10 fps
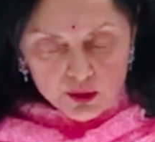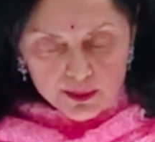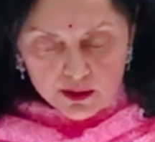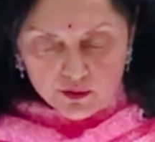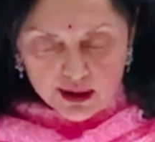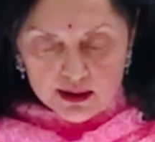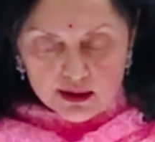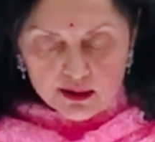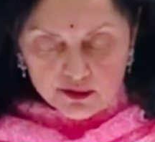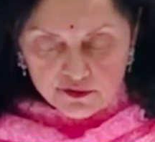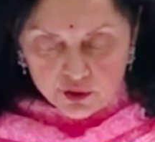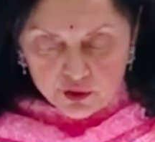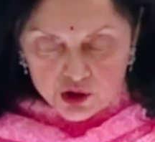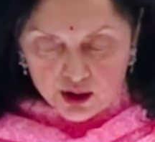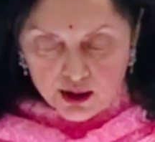will be corrected in the
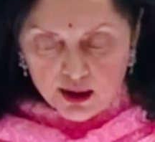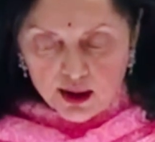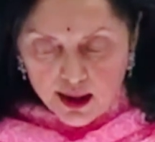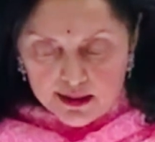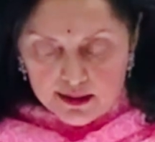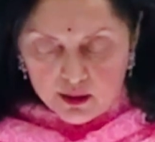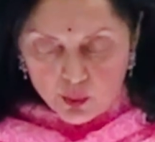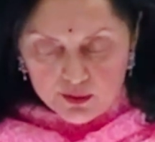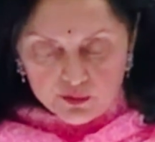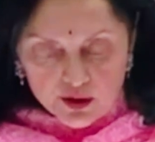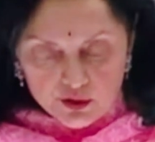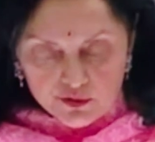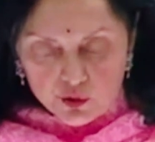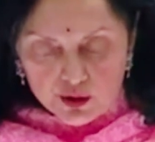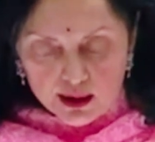future as and when we
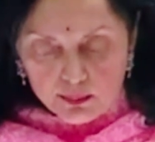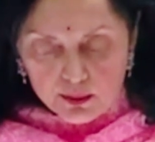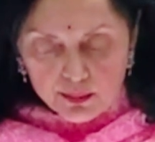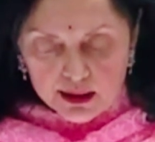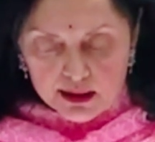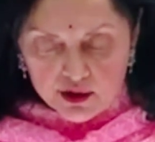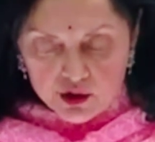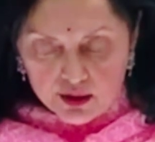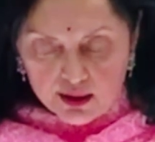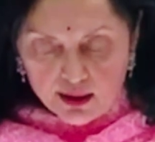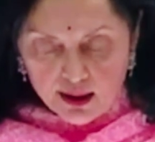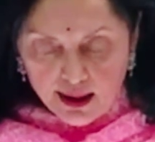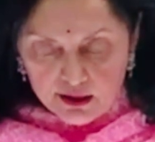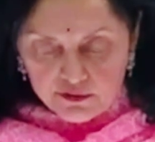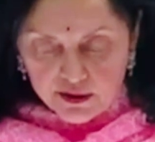review the implementation
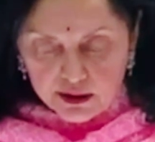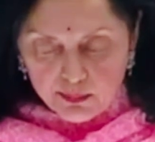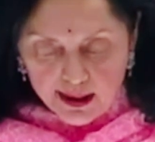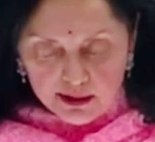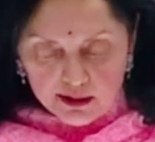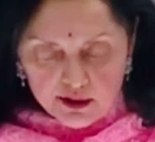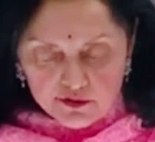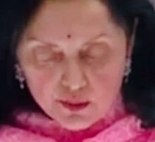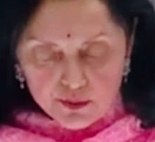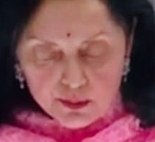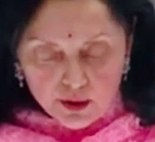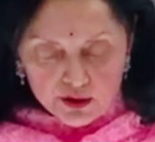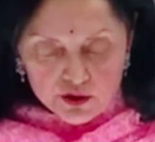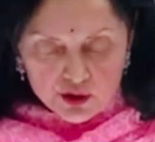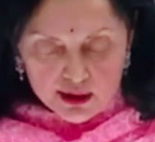and feedback from the
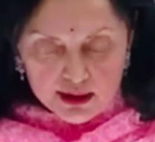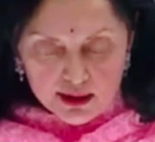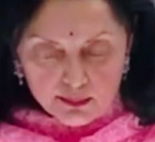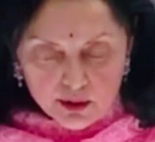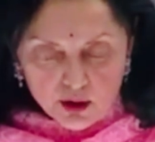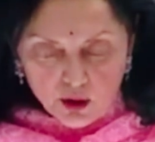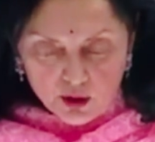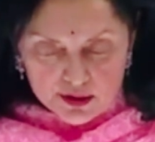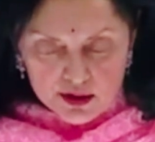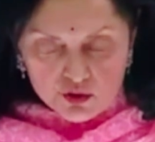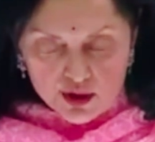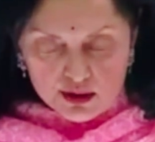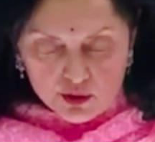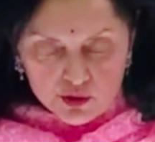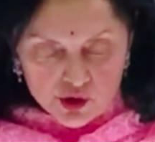monitoring team on this
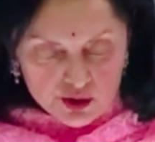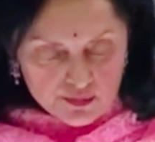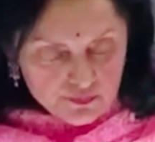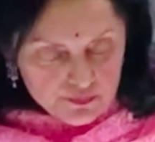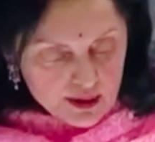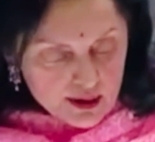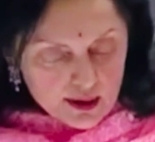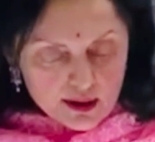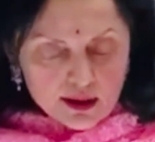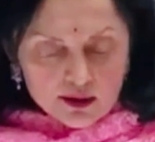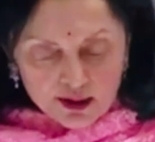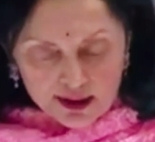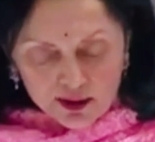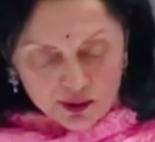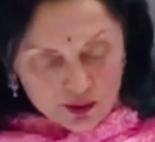resolution.
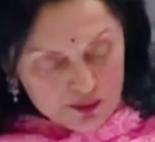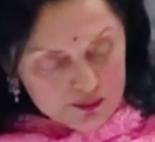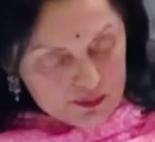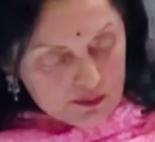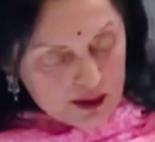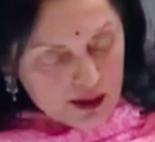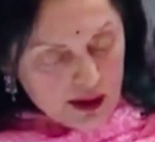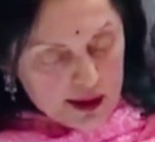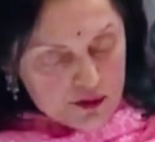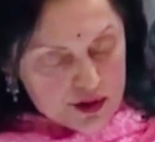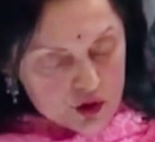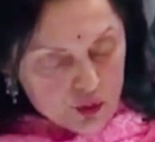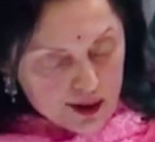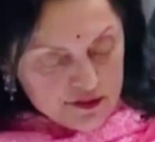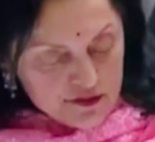Thank you. I
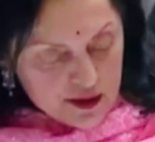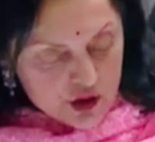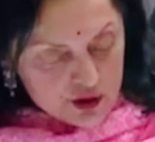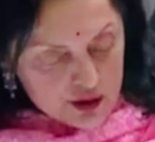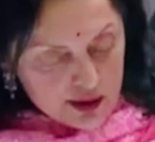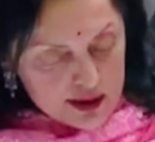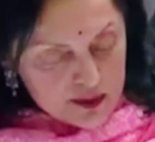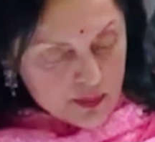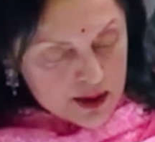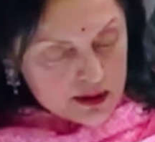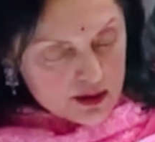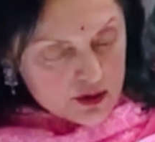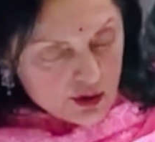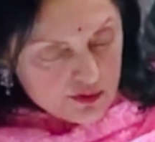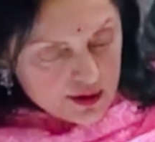resume my function as
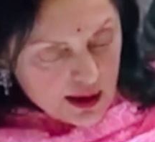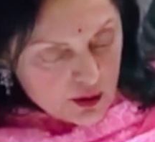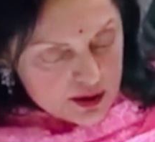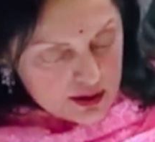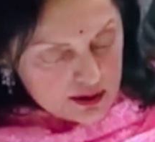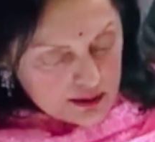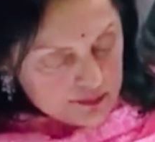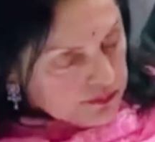President of the Council.